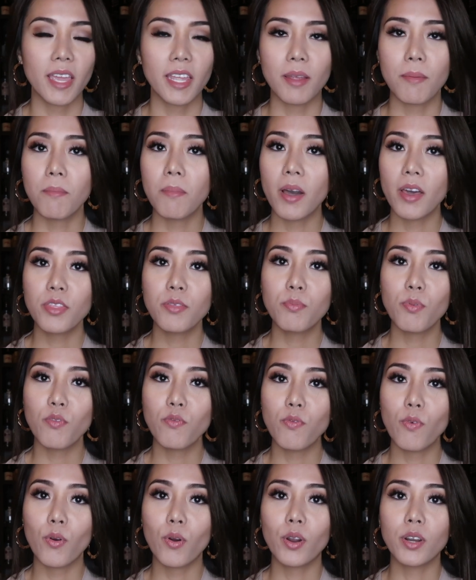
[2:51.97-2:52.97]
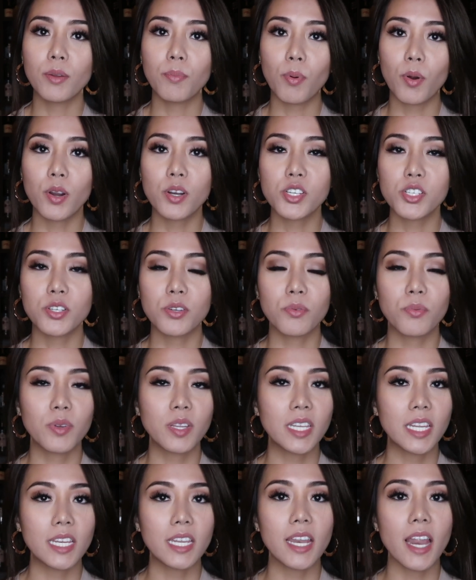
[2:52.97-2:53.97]
and a month before departure,
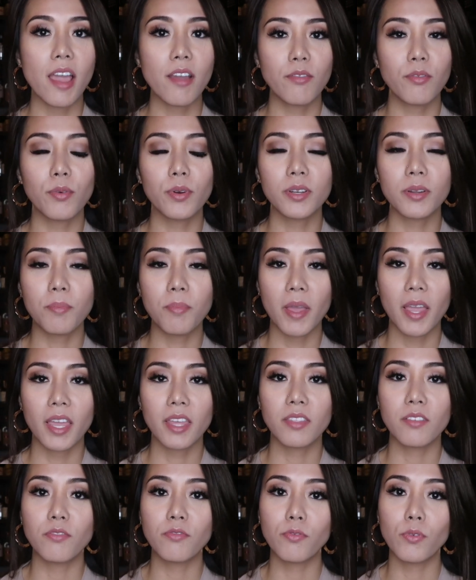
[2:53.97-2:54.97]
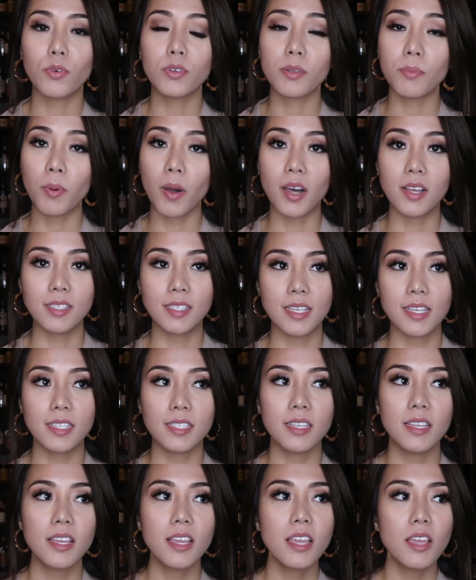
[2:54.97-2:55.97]
we needed everyone to pay the full
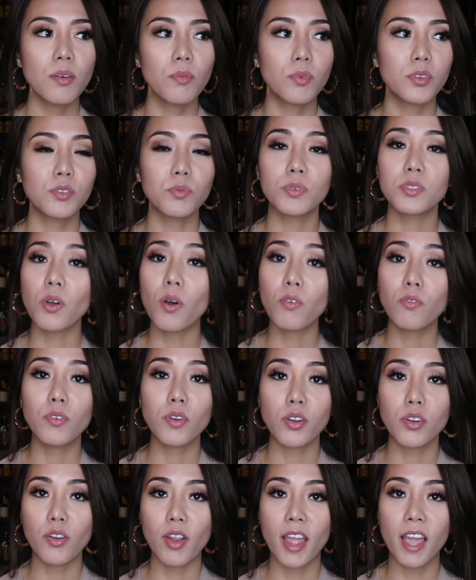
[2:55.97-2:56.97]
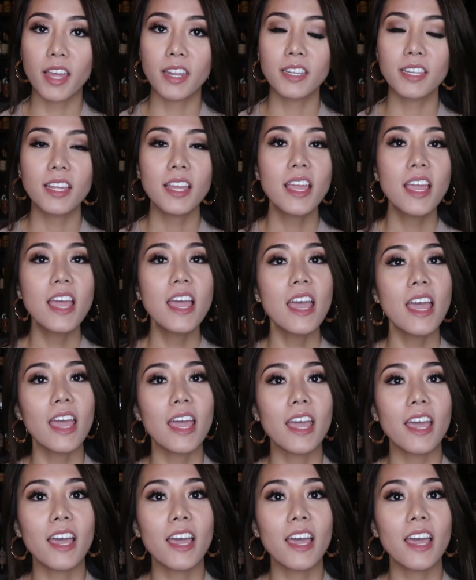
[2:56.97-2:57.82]
deposit, which was over $1,000.